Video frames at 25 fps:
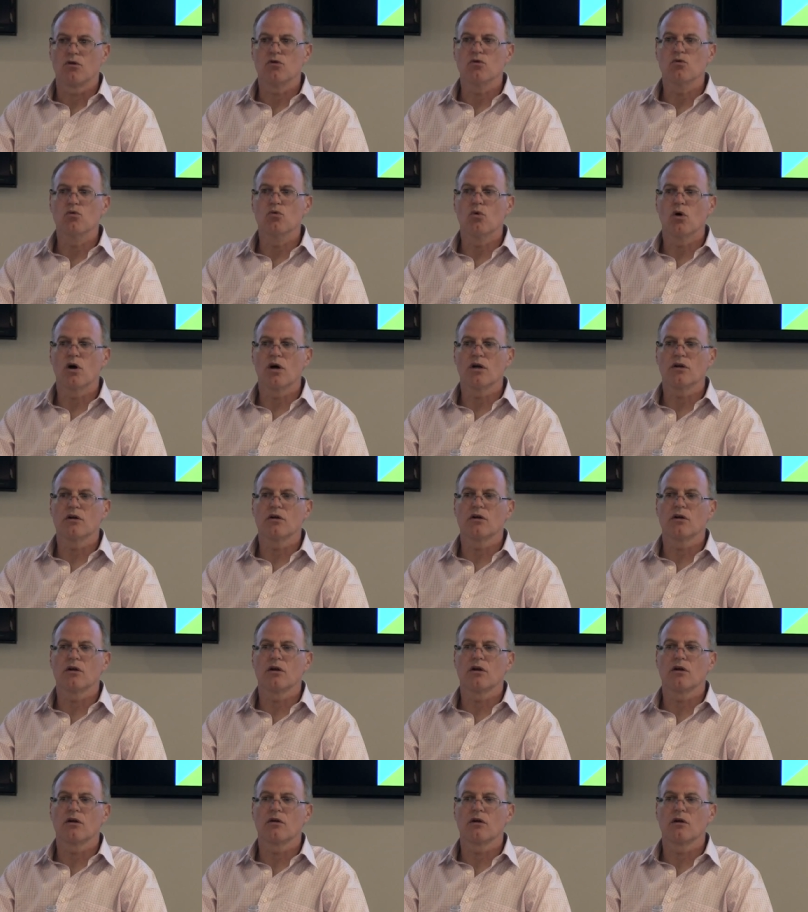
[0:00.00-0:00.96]
You want
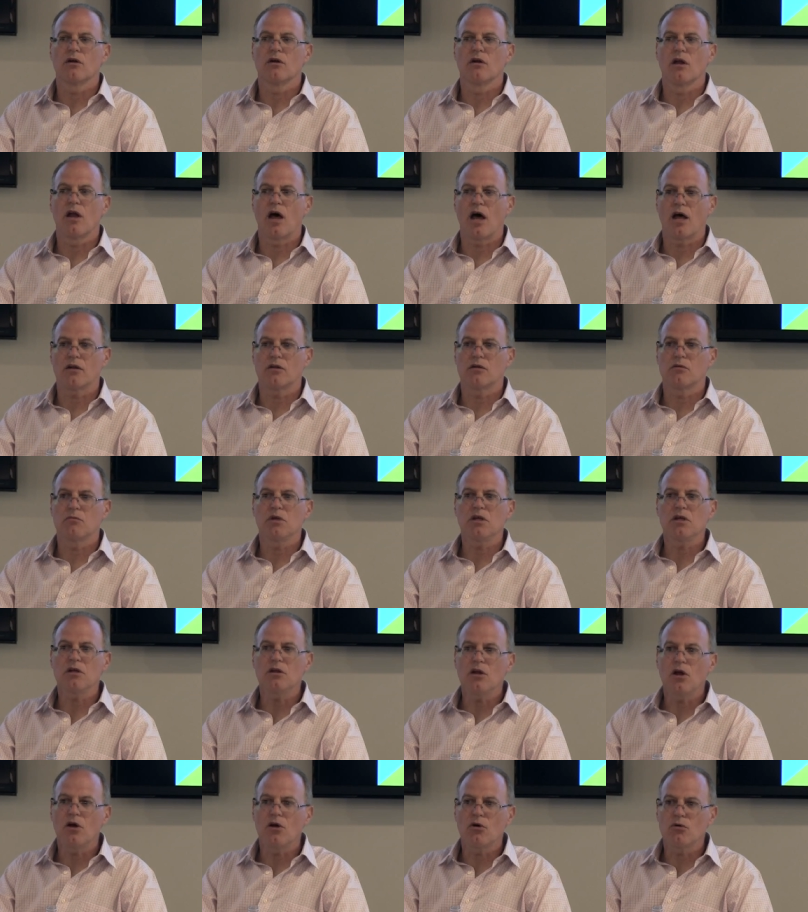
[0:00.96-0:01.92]
not to
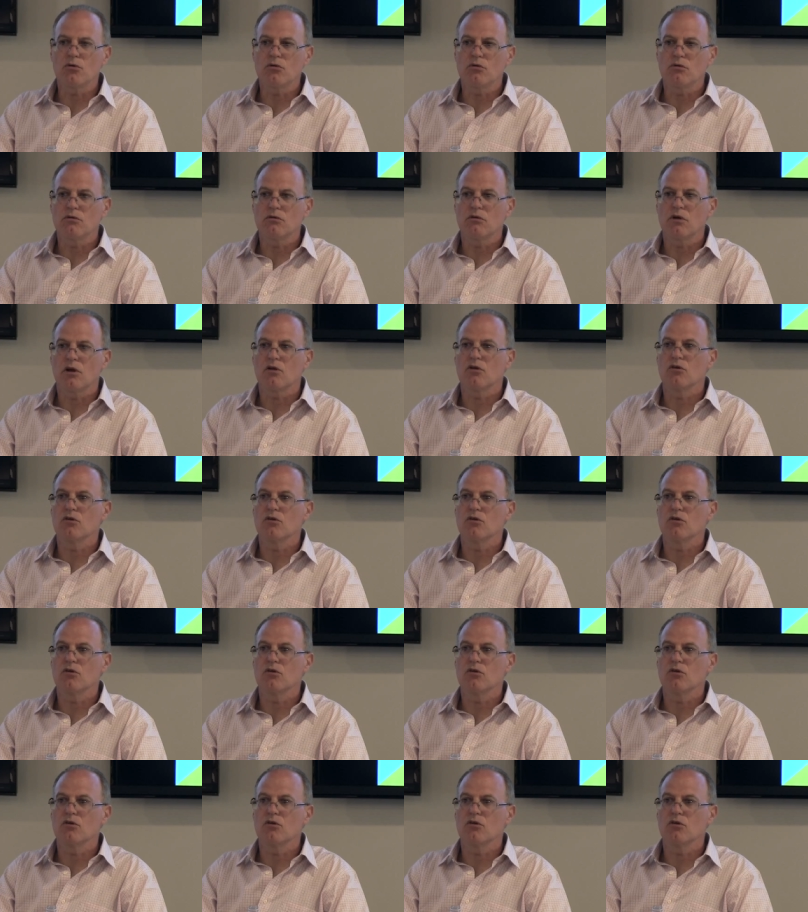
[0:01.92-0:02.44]
be alone,